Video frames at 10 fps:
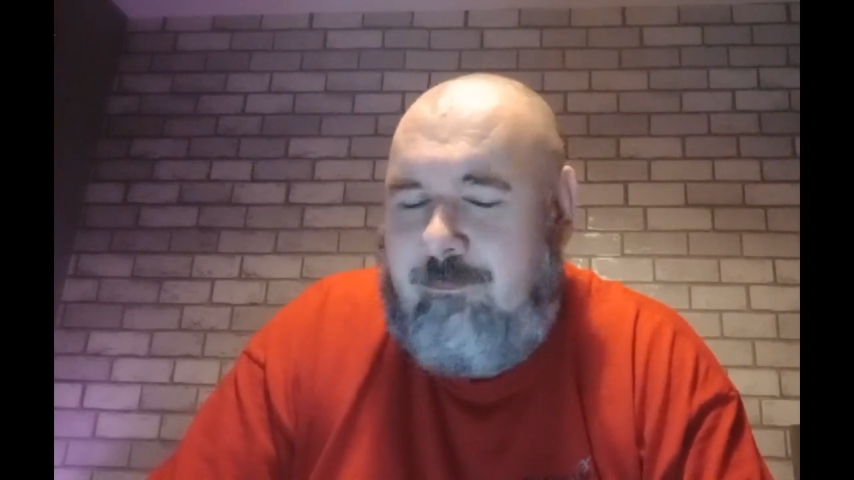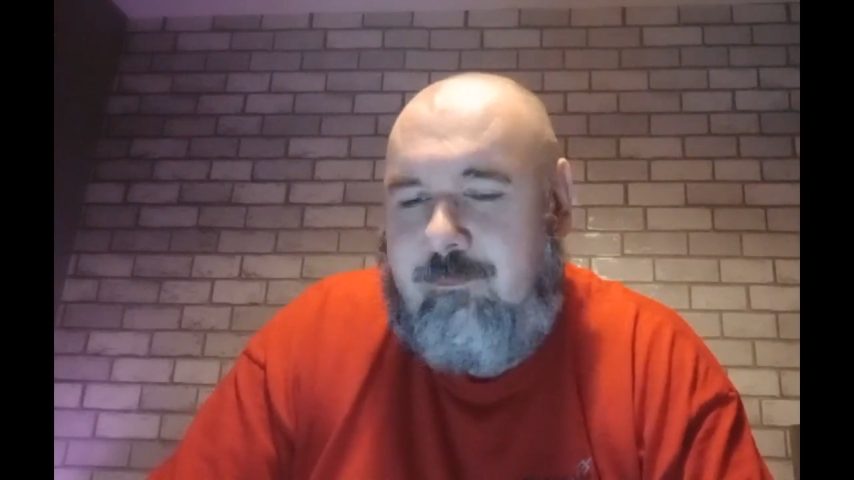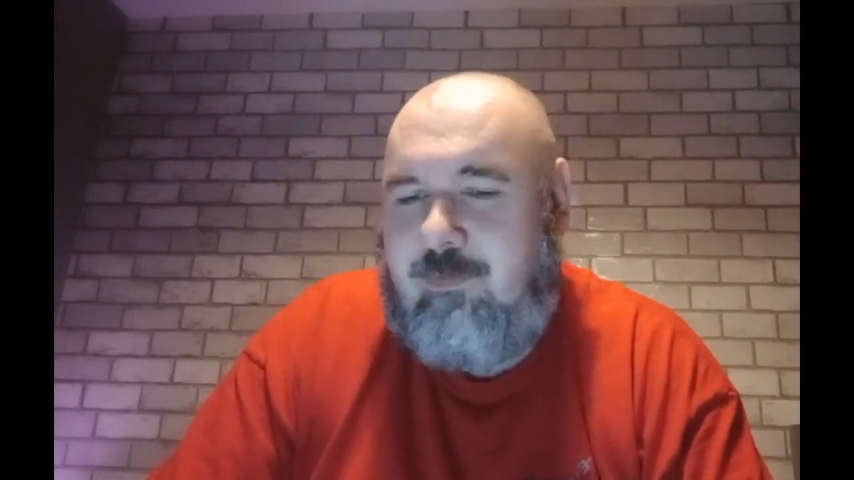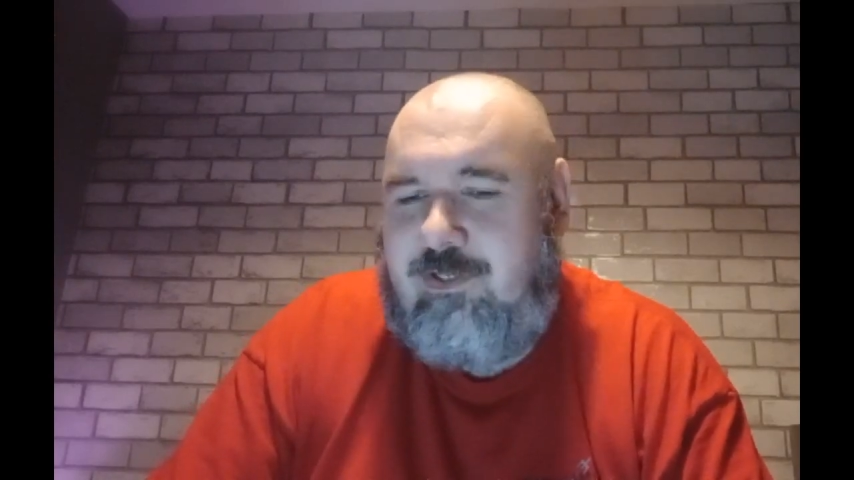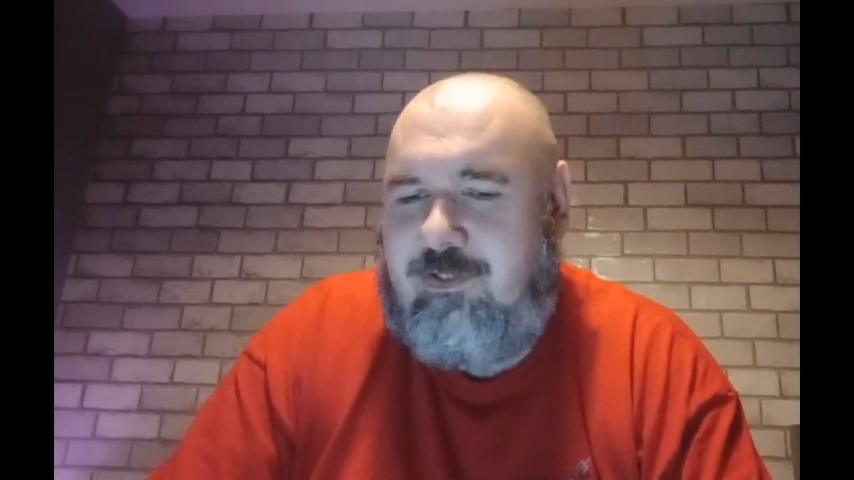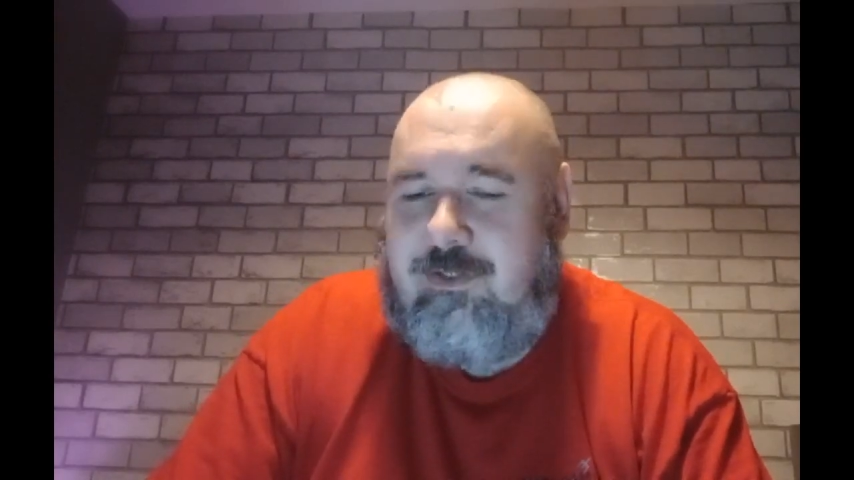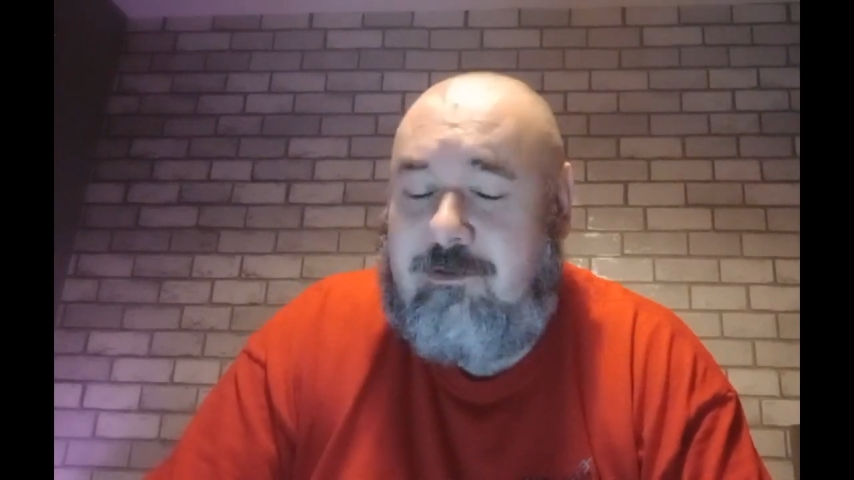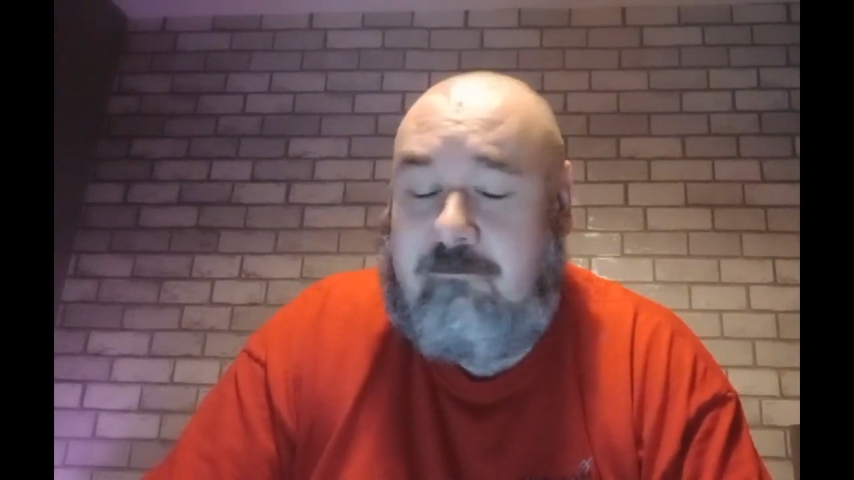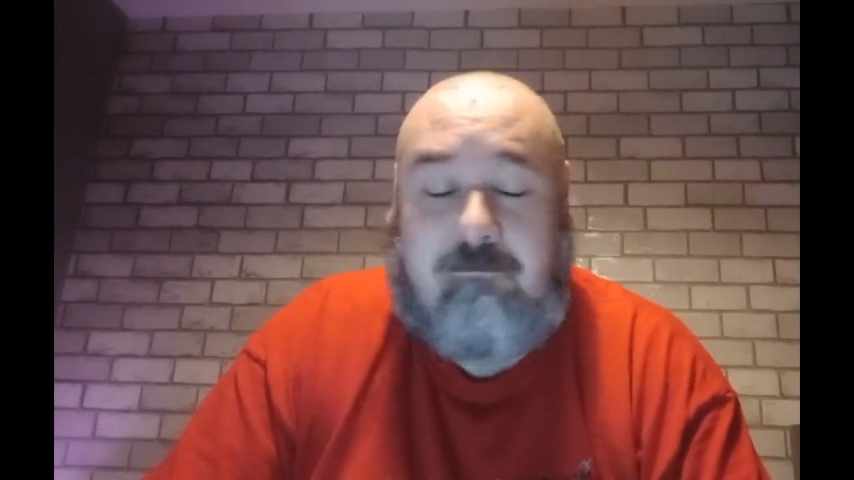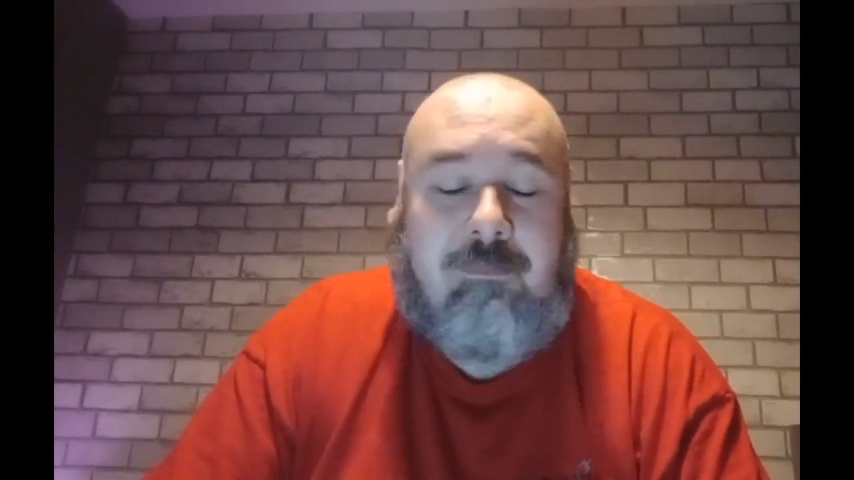which is,
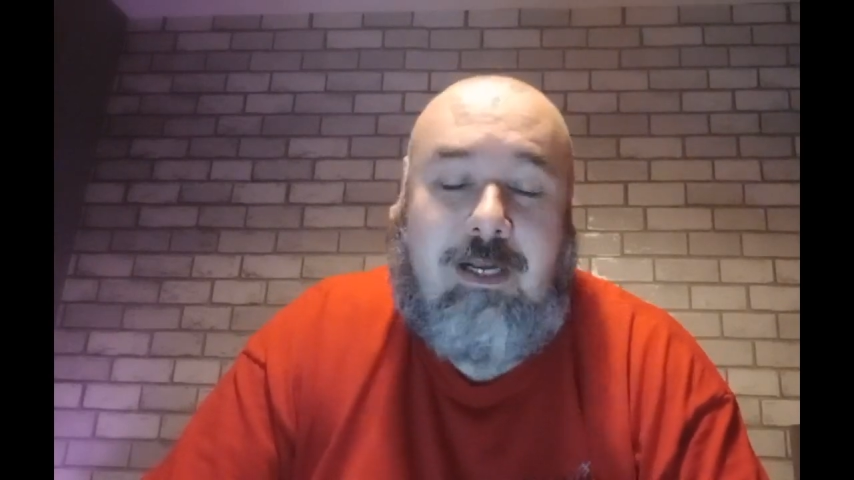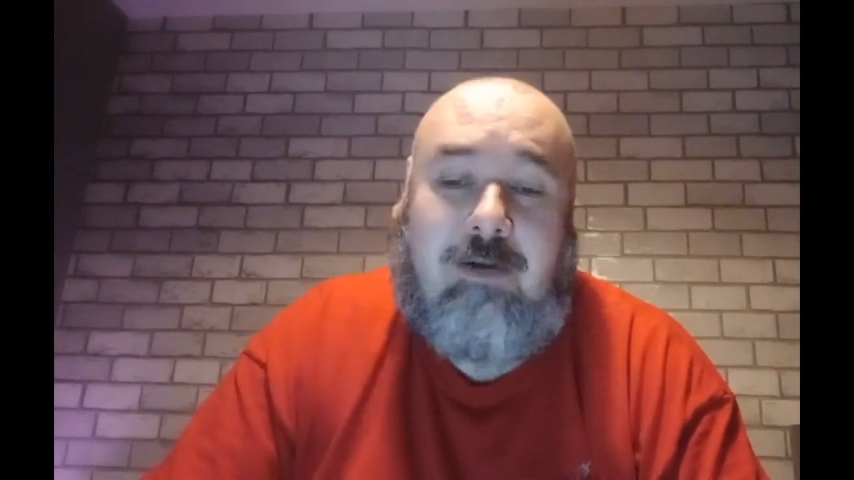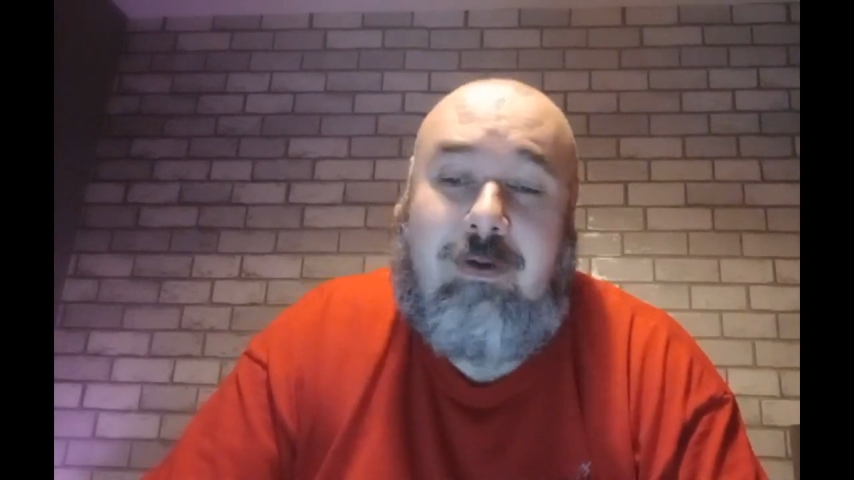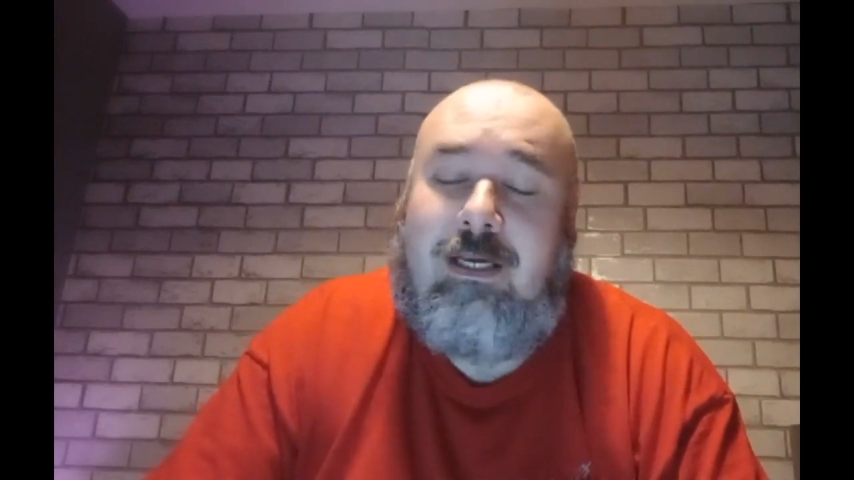anyway,